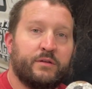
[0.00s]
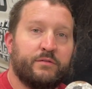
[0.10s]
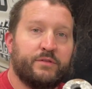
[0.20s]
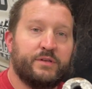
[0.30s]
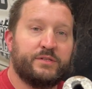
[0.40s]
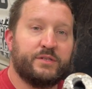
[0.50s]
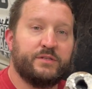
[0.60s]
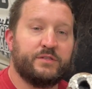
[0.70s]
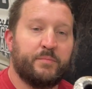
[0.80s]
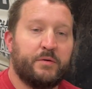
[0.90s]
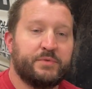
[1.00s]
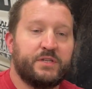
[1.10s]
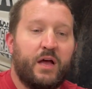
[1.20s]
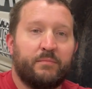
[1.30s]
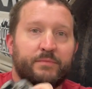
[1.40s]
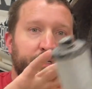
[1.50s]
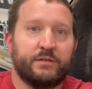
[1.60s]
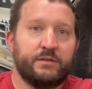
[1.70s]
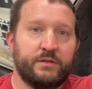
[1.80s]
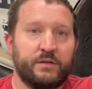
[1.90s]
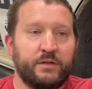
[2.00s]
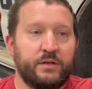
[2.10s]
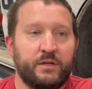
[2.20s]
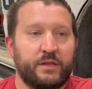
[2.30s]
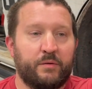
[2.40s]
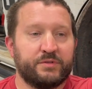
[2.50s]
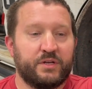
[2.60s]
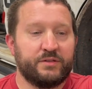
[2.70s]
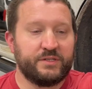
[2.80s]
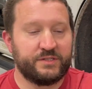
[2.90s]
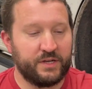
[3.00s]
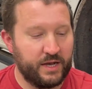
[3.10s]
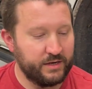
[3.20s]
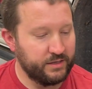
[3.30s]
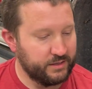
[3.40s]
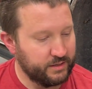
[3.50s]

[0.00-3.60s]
This is the bump stop that was on this side,